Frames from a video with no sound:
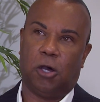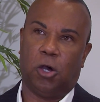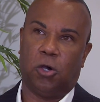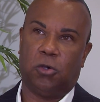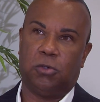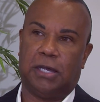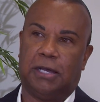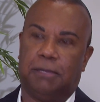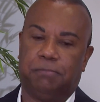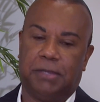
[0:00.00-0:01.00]
owed
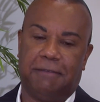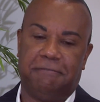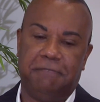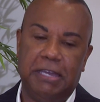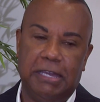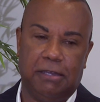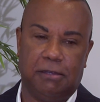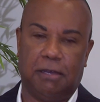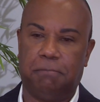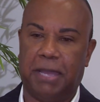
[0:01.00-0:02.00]
a fee,
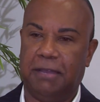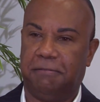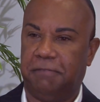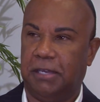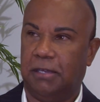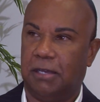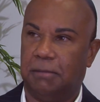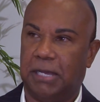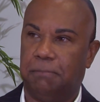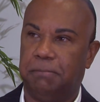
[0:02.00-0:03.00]
a bank fee,
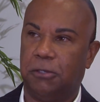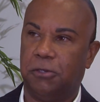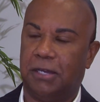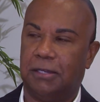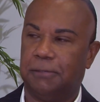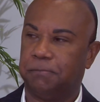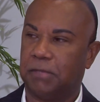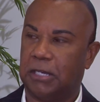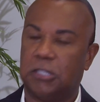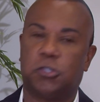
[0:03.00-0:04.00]

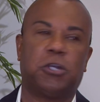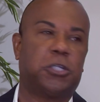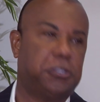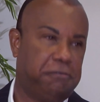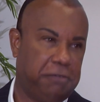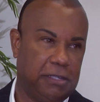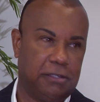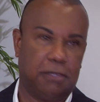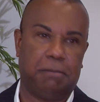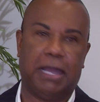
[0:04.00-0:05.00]
a construction fee
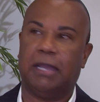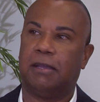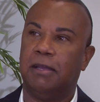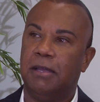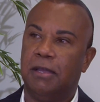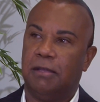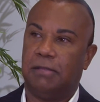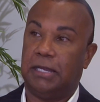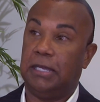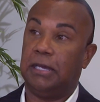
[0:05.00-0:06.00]
to the bank
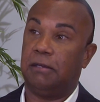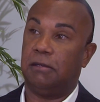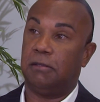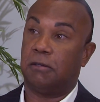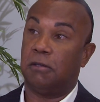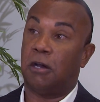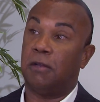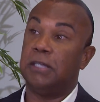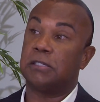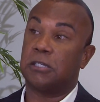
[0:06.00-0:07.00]
that he had on
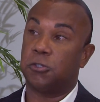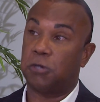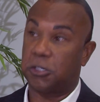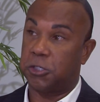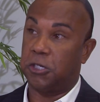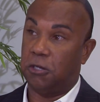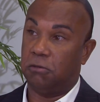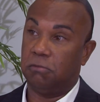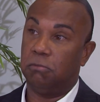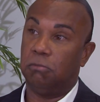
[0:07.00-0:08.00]
his construction loan
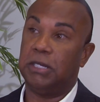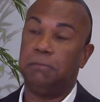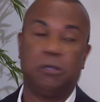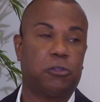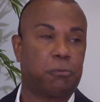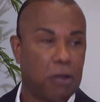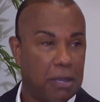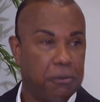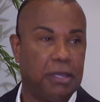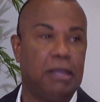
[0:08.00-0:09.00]
when he built the
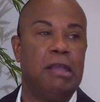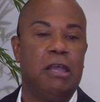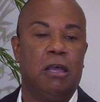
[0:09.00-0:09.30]
property.